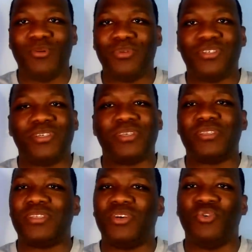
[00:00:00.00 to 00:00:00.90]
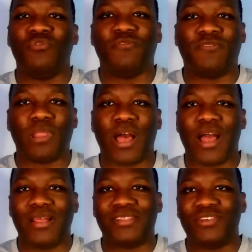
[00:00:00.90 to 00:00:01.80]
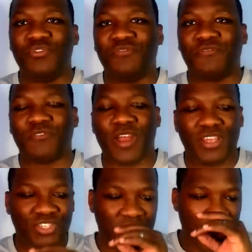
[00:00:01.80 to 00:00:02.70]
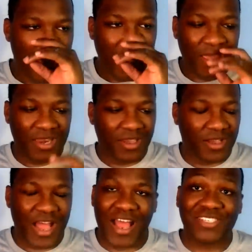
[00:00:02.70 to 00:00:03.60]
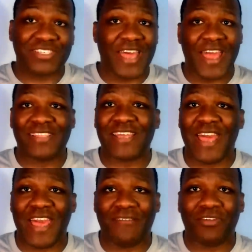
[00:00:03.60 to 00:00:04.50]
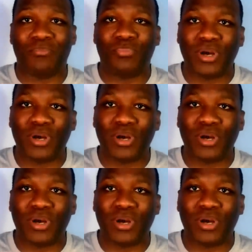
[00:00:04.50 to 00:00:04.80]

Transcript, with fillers: It was just too fly, too fresh, and uh, I just had to have it.